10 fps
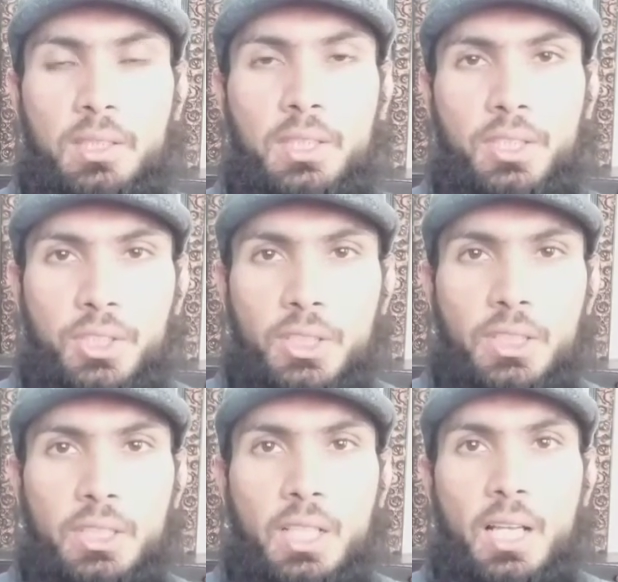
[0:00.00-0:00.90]

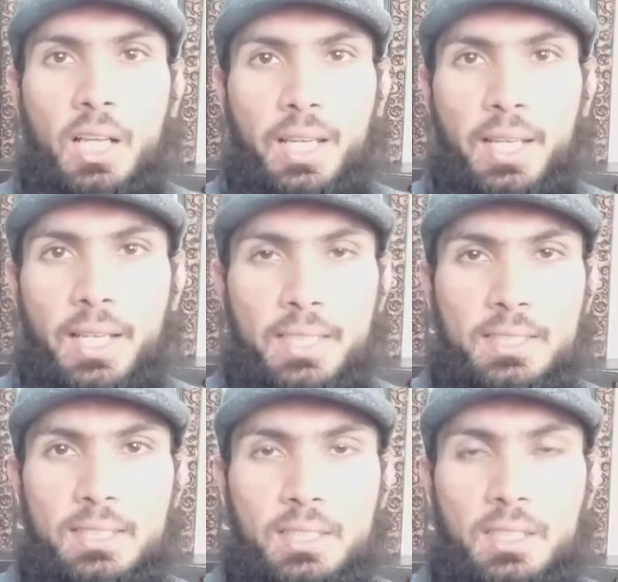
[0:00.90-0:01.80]
She
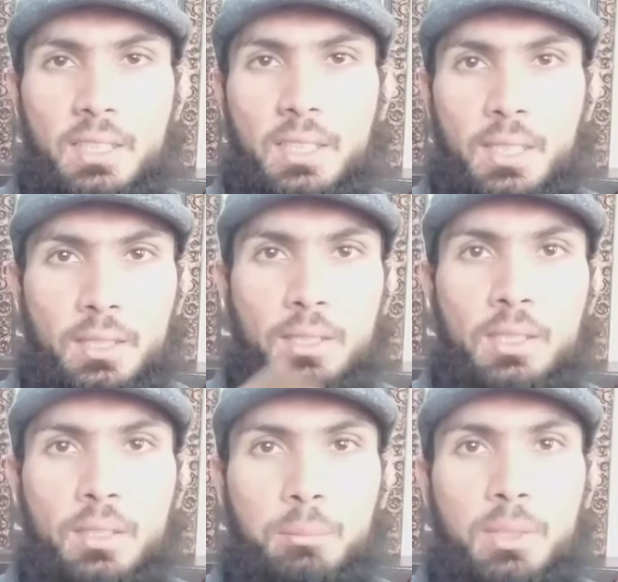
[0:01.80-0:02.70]
has eaten
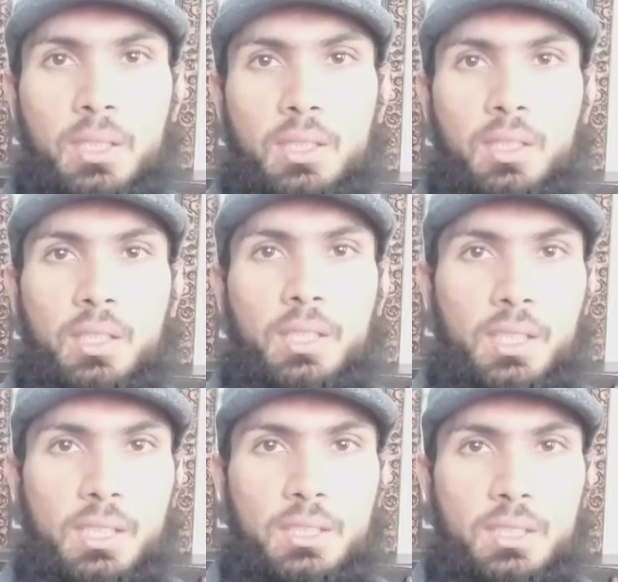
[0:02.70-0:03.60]
the meal.
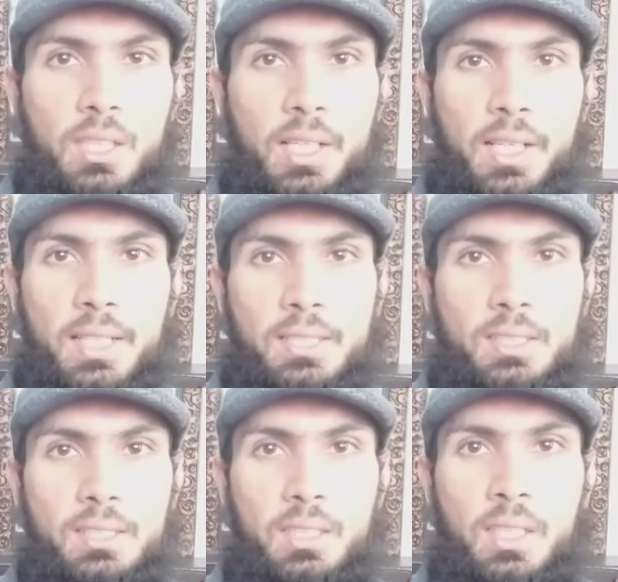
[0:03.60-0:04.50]
It has
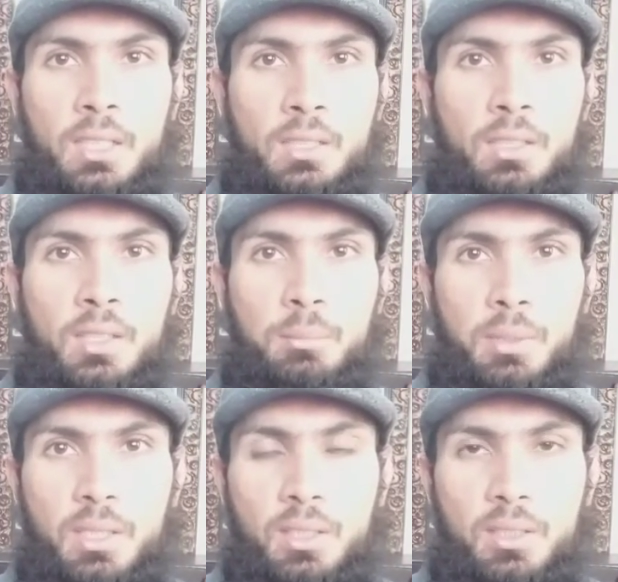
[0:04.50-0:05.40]
eaten the meal.